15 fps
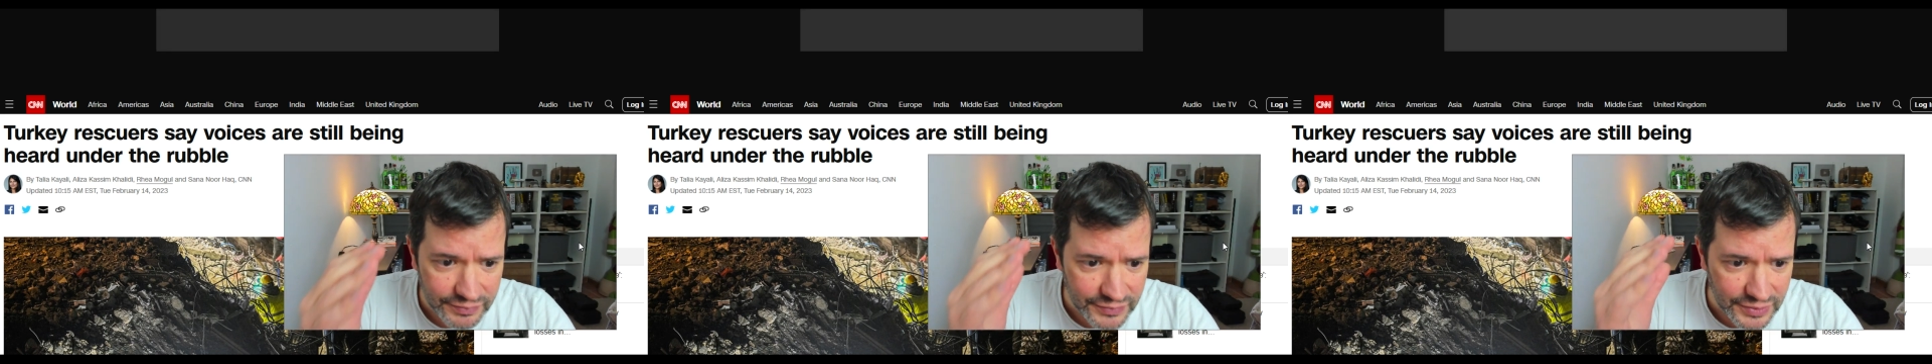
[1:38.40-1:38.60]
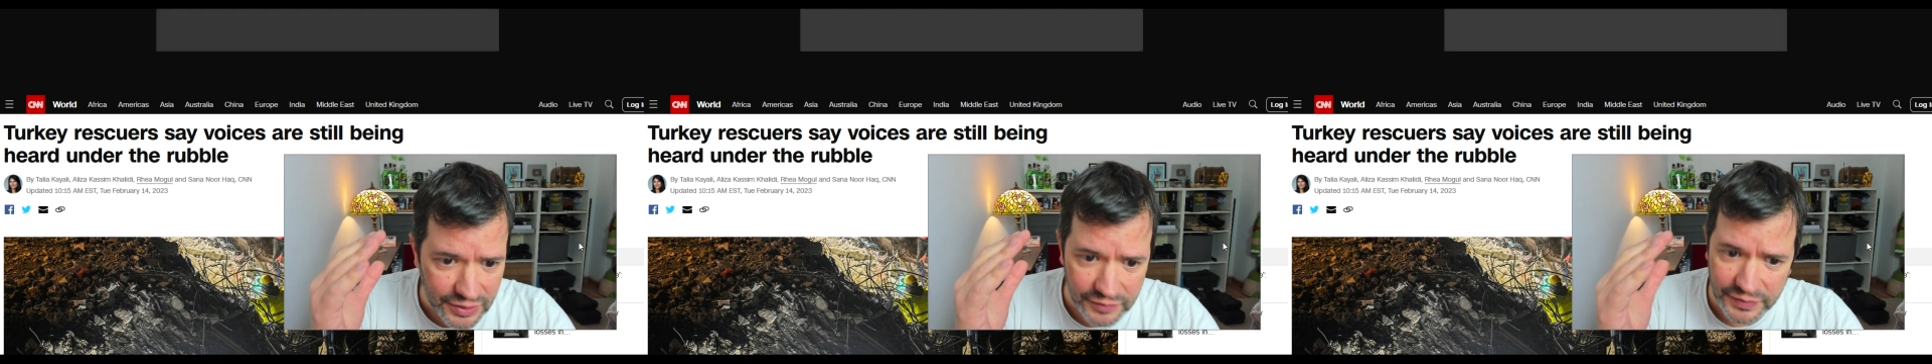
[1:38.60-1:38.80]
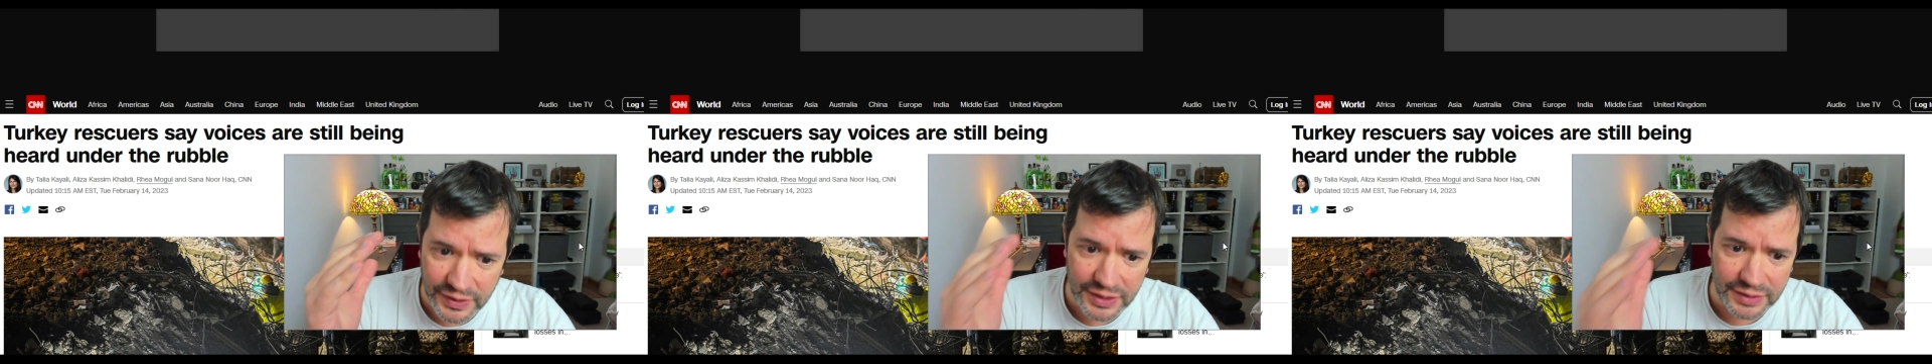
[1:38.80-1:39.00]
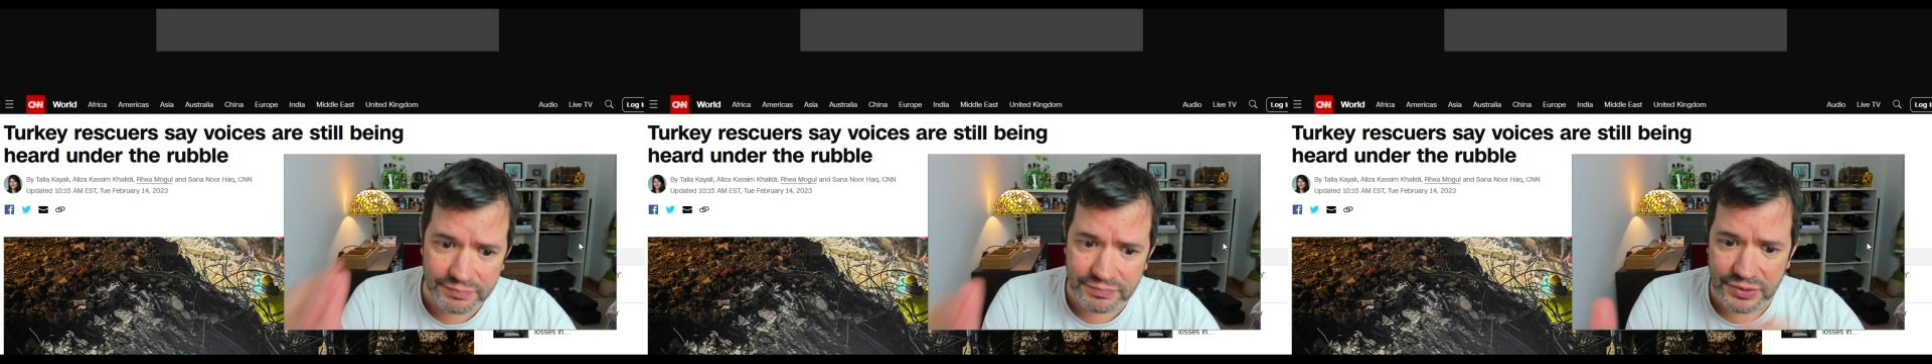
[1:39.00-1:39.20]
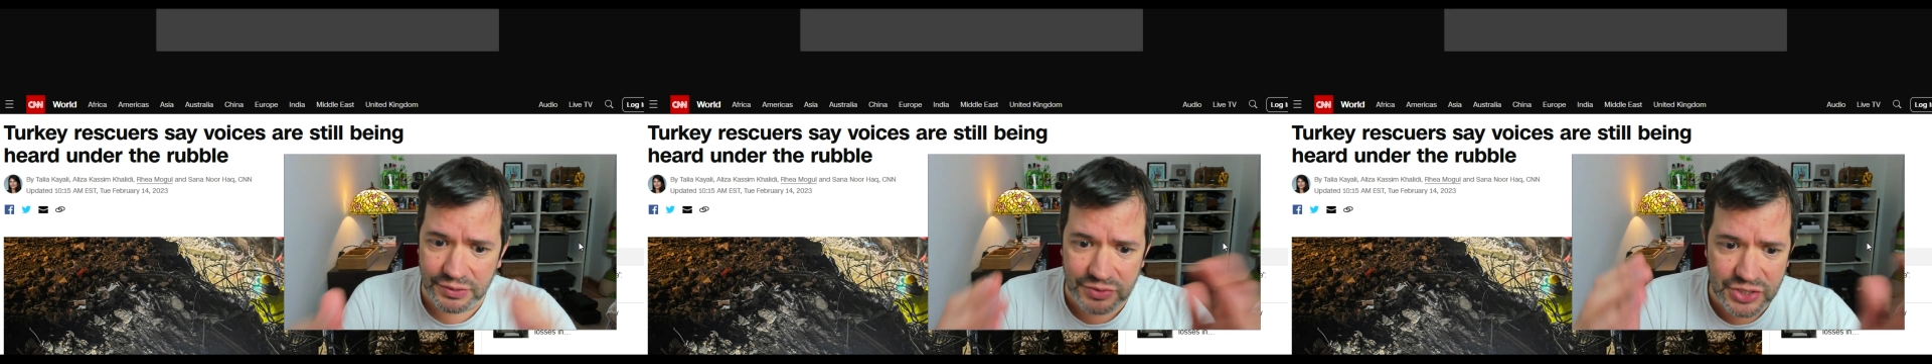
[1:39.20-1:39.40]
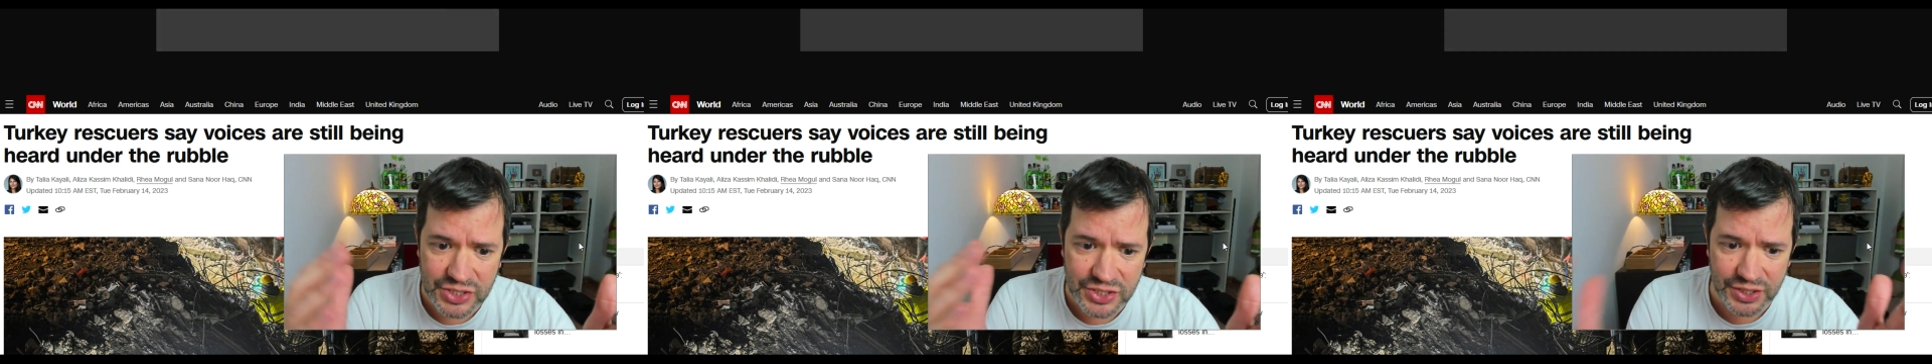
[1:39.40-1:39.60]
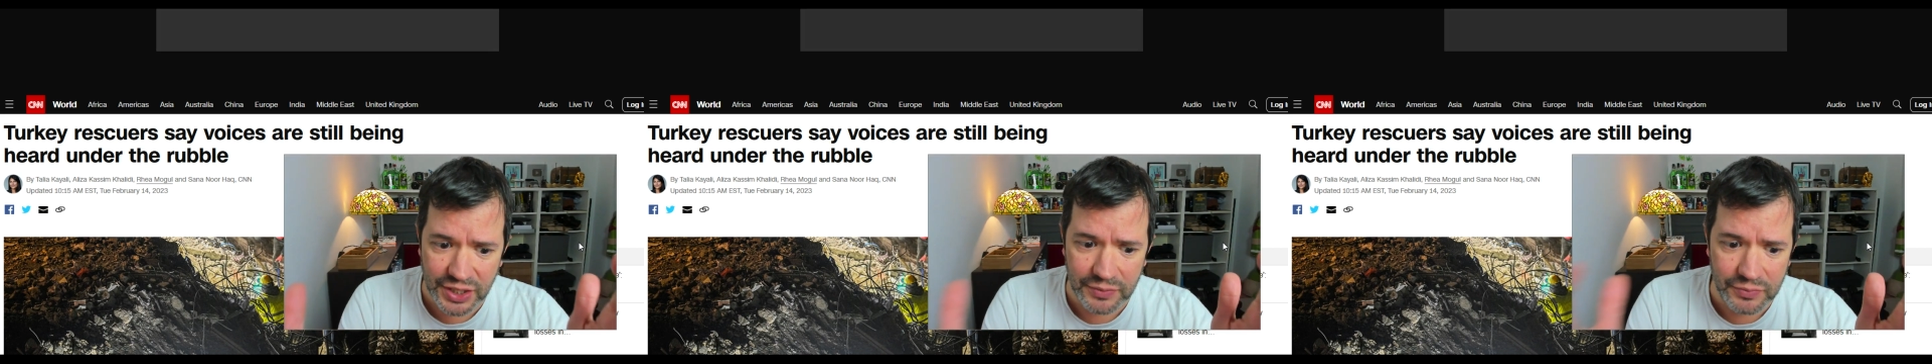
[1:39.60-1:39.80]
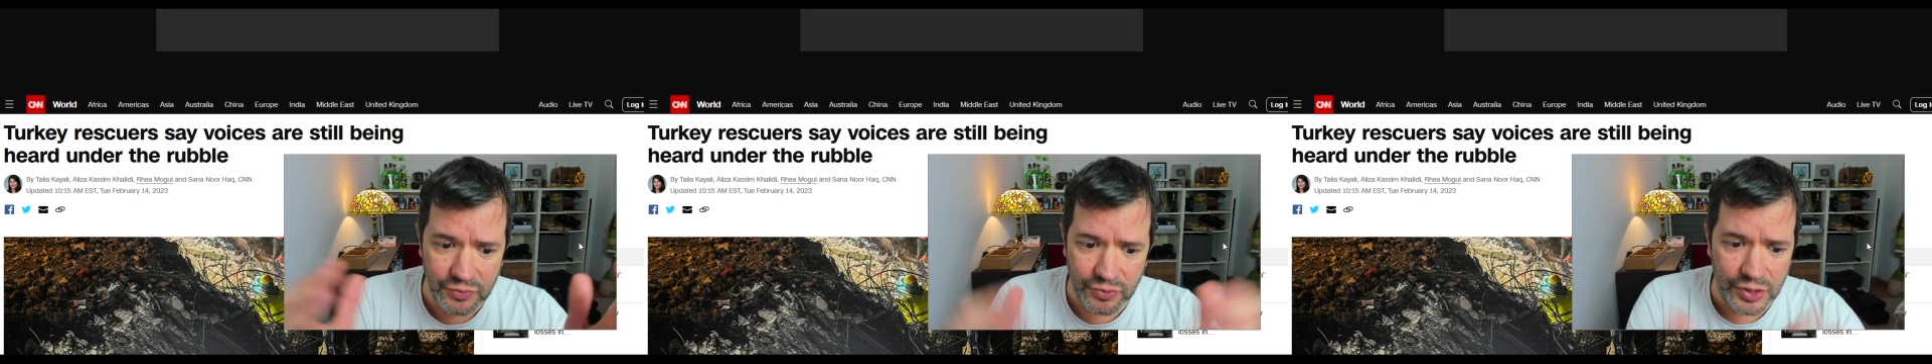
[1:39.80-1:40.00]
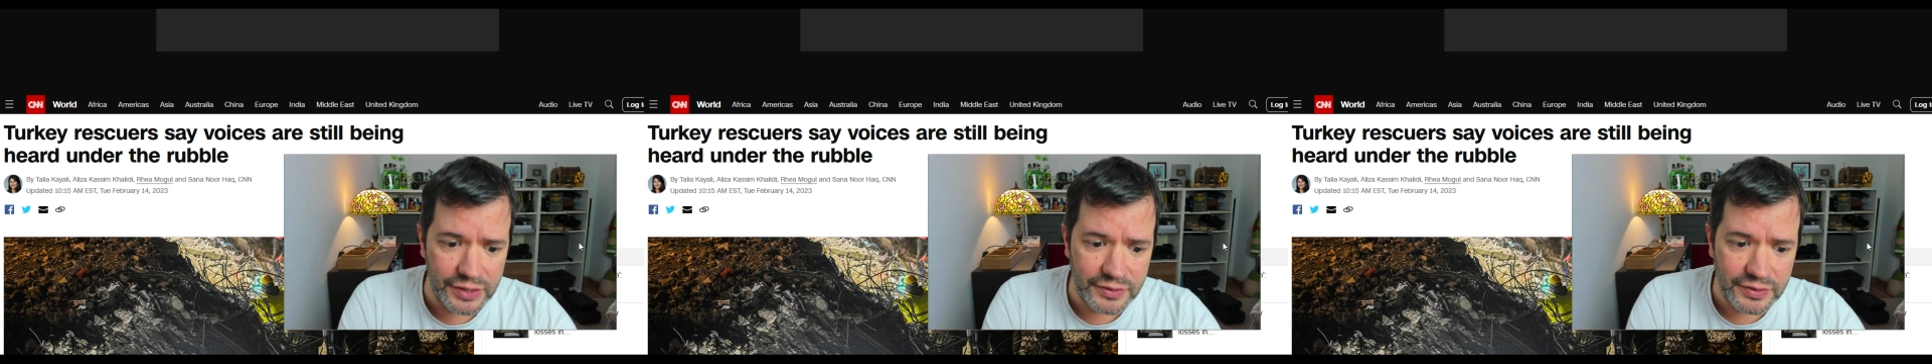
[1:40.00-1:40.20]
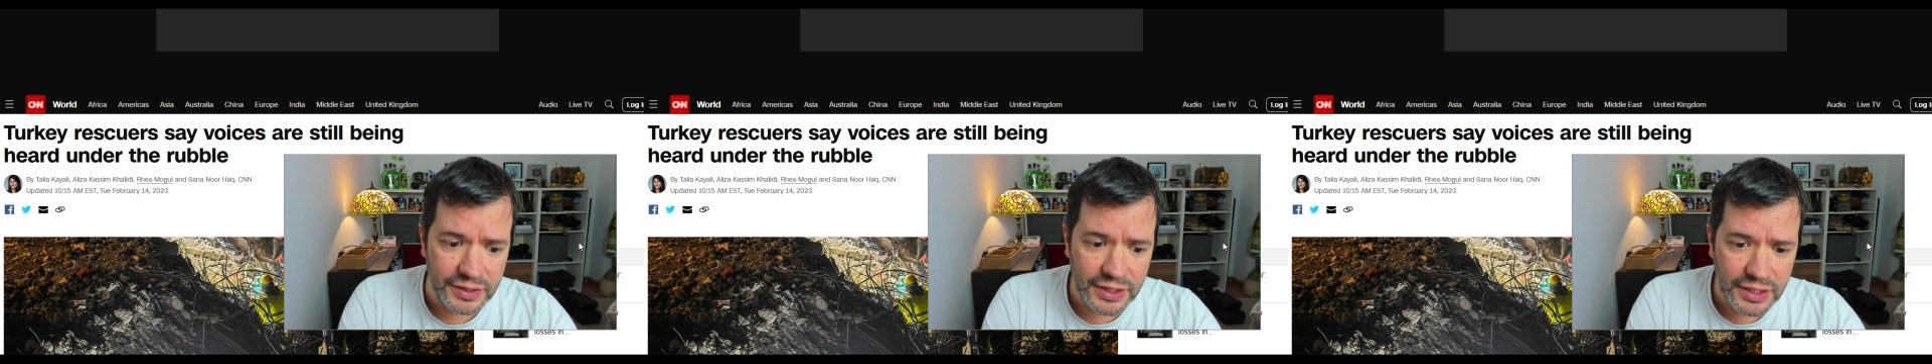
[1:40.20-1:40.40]
of a you know
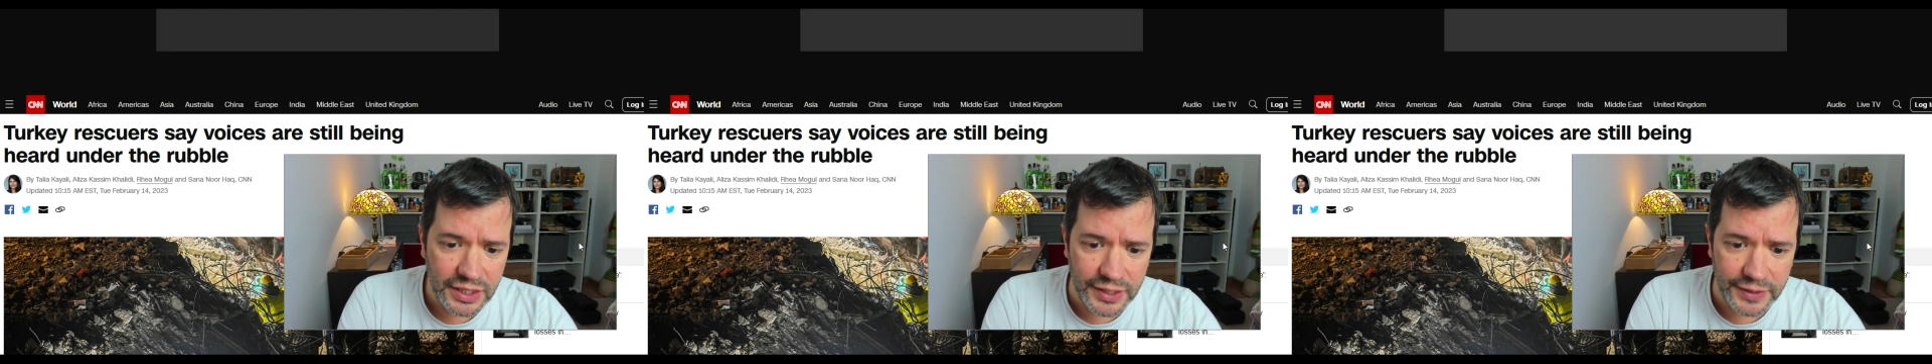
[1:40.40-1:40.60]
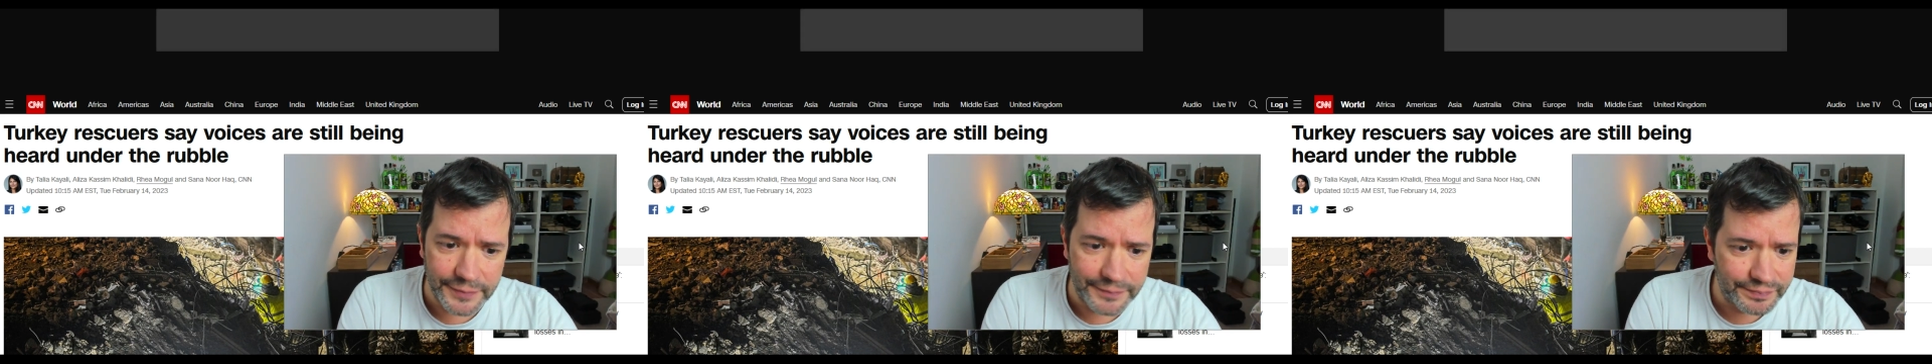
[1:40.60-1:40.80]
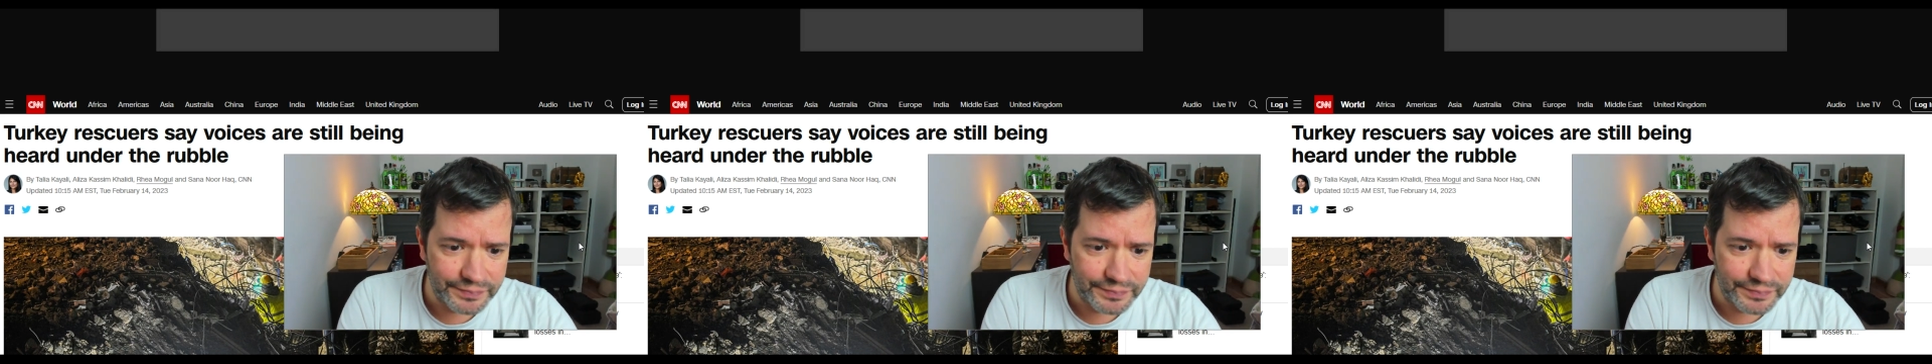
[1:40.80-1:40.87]
somewhat uh,